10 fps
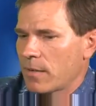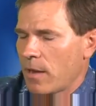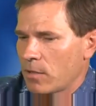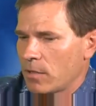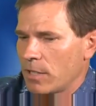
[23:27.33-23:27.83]

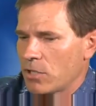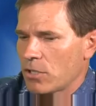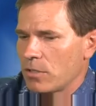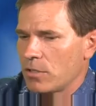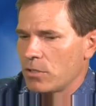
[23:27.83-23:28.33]

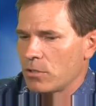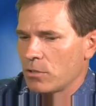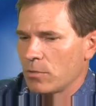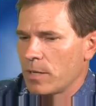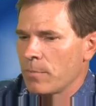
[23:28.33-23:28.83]
calculation to
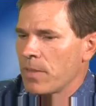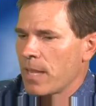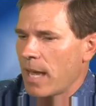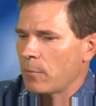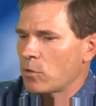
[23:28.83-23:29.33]
determine
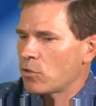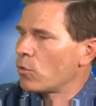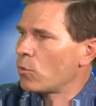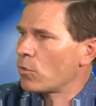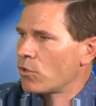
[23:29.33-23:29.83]
how much
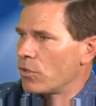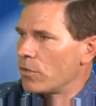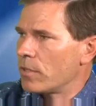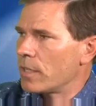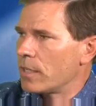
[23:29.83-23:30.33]
storage do
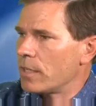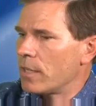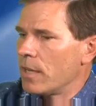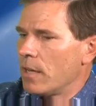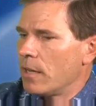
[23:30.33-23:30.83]
you need
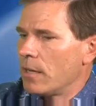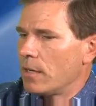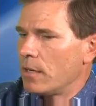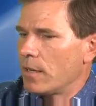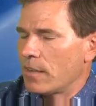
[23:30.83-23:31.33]

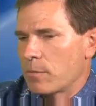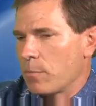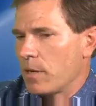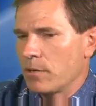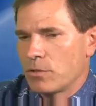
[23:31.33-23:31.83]
as
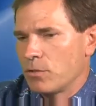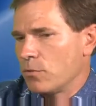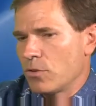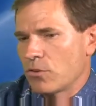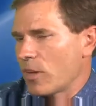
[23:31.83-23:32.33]
compared
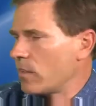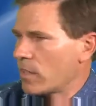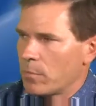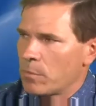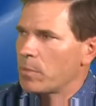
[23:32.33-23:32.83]
to just
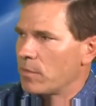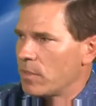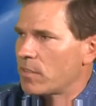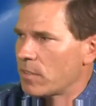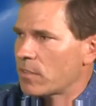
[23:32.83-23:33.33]
sizing up a
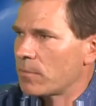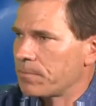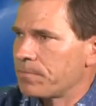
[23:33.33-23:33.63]
PV system.